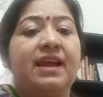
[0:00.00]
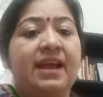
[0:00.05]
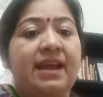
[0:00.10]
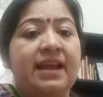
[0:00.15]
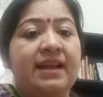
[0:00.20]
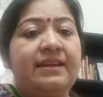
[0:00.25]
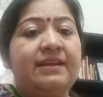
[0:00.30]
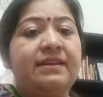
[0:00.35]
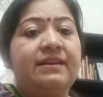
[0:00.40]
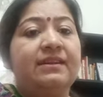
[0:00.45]

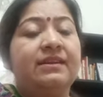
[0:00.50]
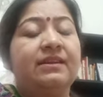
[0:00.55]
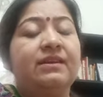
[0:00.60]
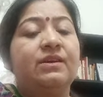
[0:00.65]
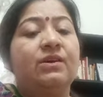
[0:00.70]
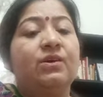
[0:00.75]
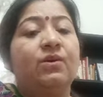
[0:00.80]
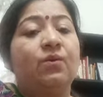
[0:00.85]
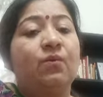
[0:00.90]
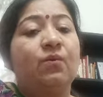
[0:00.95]
And
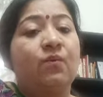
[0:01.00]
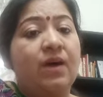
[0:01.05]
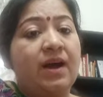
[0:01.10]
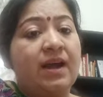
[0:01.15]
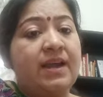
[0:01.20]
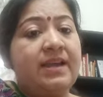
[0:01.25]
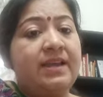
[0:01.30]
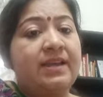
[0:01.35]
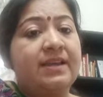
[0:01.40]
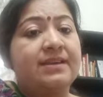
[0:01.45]

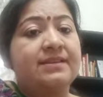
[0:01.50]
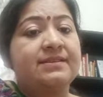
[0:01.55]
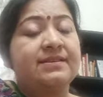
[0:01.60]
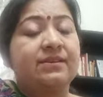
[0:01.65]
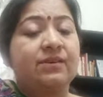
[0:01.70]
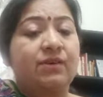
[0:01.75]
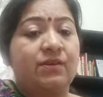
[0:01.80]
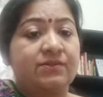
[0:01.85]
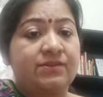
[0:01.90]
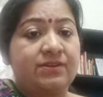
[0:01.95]
why is
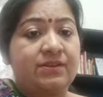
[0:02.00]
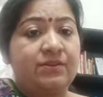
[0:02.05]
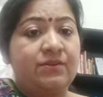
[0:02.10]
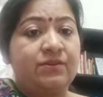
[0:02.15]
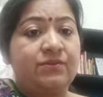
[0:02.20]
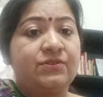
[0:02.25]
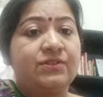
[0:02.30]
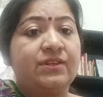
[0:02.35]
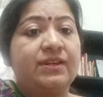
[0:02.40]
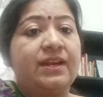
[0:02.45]
a
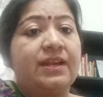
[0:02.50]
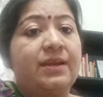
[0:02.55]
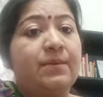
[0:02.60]
constitution